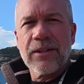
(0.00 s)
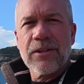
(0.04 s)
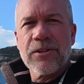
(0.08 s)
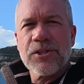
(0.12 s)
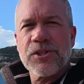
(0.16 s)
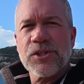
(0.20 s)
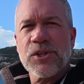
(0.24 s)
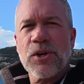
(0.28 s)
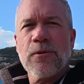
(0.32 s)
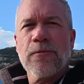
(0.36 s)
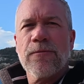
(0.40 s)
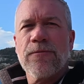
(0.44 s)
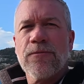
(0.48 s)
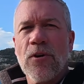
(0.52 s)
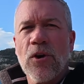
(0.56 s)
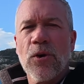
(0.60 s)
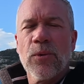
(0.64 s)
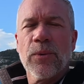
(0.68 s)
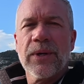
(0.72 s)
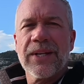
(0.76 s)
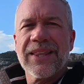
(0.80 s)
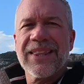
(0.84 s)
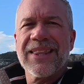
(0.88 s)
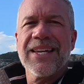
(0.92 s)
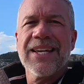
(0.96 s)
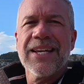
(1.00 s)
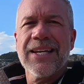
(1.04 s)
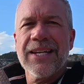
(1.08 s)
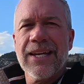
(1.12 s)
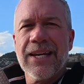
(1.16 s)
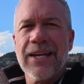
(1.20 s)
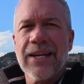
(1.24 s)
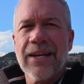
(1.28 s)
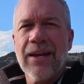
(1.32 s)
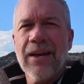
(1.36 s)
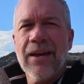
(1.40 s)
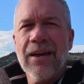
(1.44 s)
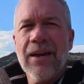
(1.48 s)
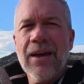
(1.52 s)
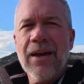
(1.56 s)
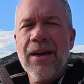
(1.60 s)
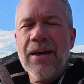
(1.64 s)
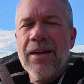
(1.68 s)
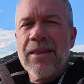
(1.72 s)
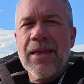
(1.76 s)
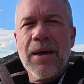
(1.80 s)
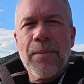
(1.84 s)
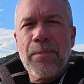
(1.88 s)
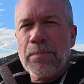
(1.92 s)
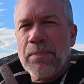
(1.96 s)
They're so forward thinking
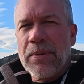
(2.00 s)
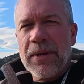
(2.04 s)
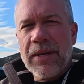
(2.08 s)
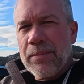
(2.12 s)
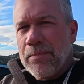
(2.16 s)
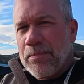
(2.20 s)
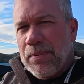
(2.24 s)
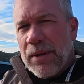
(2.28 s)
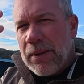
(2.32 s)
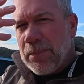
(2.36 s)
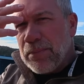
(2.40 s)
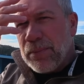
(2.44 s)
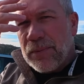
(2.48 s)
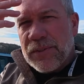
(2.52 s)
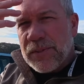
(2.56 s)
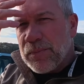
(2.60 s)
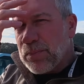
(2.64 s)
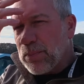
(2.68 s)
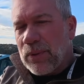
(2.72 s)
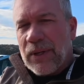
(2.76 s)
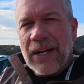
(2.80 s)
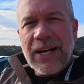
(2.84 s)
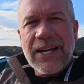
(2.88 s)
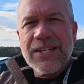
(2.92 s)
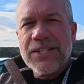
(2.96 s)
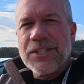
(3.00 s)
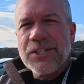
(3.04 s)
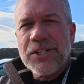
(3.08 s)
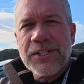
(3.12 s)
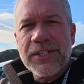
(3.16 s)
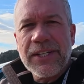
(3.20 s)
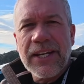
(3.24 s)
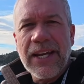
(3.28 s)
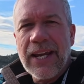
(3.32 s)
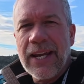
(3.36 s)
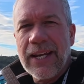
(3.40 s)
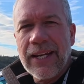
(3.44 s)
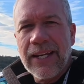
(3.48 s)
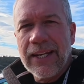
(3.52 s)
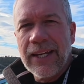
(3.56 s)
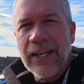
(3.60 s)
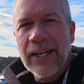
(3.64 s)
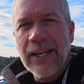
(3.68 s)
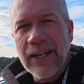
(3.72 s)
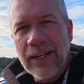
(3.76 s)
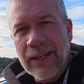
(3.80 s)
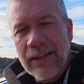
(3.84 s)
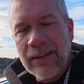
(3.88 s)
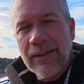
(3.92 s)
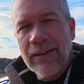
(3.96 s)
that people's brains just can't
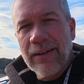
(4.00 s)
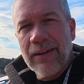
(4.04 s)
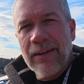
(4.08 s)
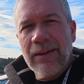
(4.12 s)
get it.